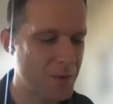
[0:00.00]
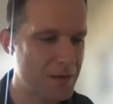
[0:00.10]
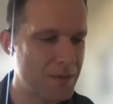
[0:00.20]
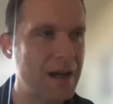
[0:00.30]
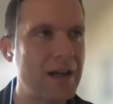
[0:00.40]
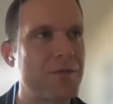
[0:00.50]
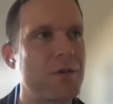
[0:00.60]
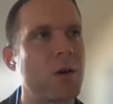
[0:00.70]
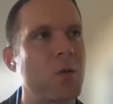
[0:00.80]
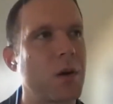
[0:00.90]
we kind of
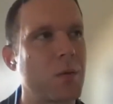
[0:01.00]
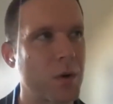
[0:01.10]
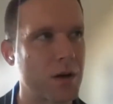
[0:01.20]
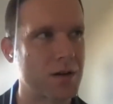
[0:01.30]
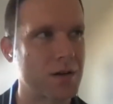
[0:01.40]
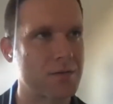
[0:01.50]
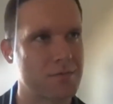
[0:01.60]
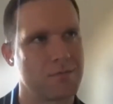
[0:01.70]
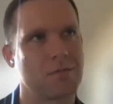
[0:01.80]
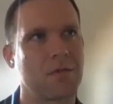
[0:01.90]
know what we're
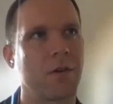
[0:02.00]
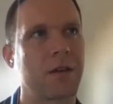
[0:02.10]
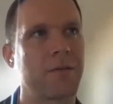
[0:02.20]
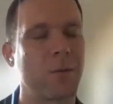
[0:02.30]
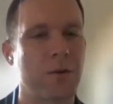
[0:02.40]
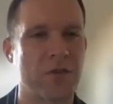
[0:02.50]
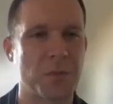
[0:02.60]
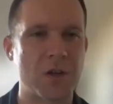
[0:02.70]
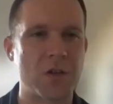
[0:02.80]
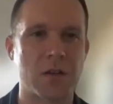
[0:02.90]
looking for
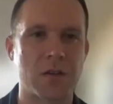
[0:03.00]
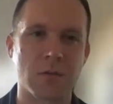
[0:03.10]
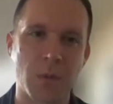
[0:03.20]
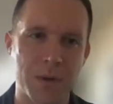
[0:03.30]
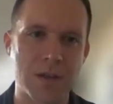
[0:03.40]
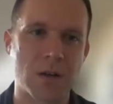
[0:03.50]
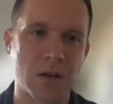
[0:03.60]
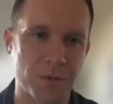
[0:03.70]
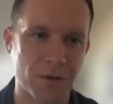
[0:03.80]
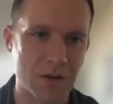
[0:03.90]
from each other when we
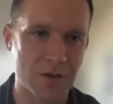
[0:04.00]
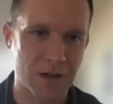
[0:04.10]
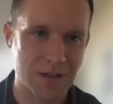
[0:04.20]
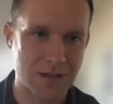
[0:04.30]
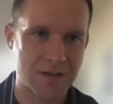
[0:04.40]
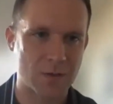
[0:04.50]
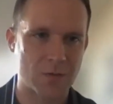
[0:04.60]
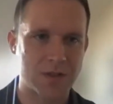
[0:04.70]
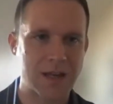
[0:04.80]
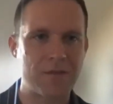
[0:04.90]
start a project. And so
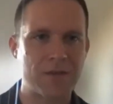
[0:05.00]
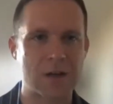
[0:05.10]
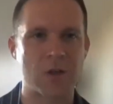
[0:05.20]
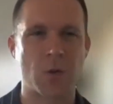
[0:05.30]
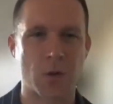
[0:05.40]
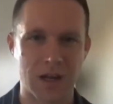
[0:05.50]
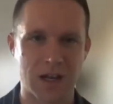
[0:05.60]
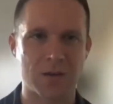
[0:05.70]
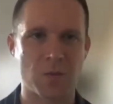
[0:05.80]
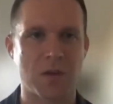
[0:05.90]
just having that
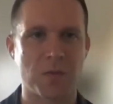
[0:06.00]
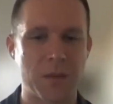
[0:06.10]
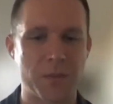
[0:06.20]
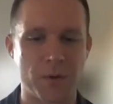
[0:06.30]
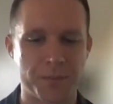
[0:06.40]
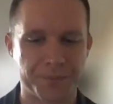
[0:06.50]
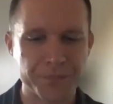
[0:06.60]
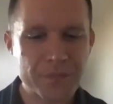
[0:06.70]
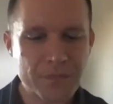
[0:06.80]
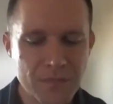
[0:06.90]
shorthand with people
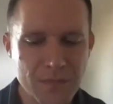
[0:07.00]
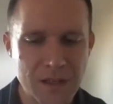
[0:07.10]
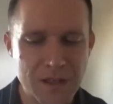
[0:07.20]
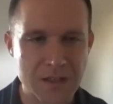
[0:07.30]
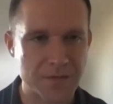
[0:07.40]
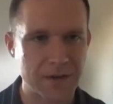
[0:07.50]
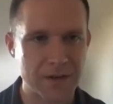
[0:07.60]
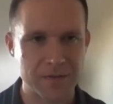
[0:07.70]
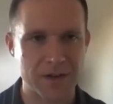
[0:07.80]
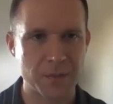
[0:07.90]
is
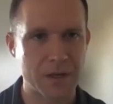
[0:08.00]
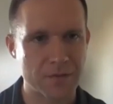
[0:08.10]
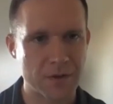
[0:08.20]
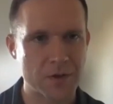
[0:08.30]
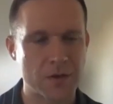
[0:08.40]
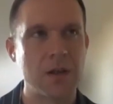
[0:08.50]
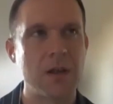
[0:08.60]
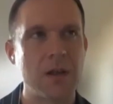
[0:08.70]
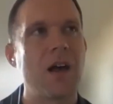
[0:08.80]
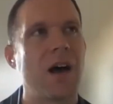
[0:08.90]
very, very beneficial.
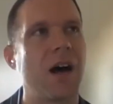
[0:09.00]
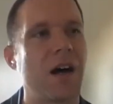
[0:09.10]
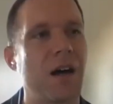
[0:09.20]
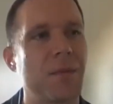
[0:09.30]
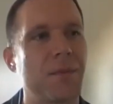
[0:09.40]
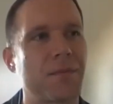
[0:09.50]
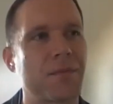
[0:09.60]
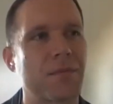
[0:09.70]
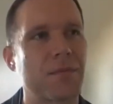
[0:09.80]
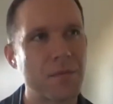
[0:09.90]

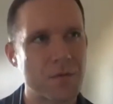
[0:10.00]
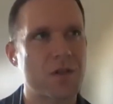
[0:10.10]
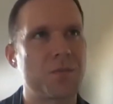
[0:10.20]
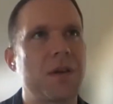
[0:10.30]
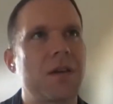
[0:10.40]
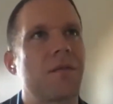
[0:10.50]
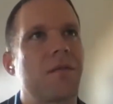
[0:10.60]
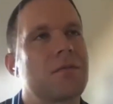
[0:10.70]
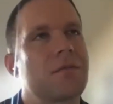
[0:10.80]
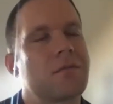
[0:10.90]
Just
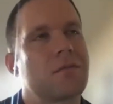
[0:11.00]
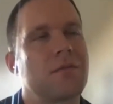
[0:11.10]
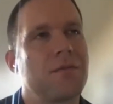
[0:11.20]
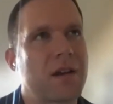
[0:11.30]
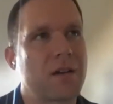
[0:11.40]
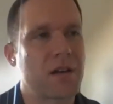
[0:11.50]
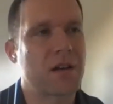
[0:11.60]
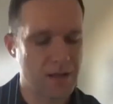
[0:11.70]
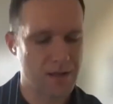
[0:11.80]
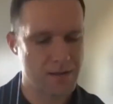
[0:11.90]
being
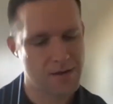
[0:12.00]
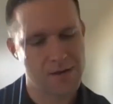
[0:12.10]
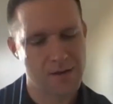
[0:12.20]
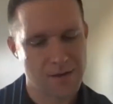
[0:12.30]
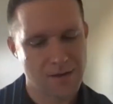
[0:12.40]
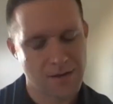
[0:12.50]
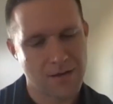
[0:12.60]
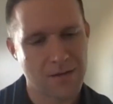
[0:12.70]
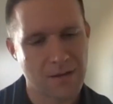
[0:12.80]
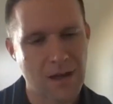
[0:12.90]
very
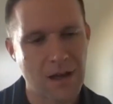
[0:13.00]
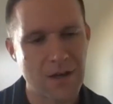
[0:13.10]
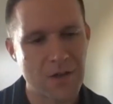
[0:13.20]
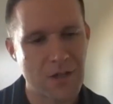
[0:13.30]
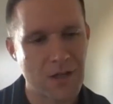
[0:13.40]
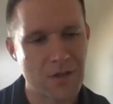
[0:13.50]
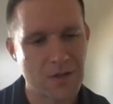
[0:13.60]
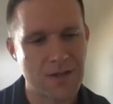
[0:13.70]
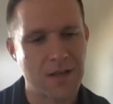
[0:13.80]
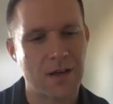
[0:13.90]

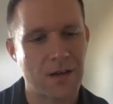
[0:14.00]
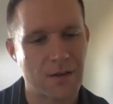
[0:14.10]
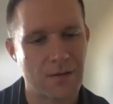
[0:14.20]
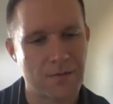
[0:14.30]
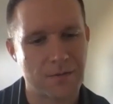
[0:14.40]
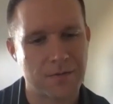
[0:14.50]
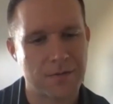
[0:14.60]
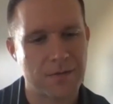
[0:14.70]
conscientious of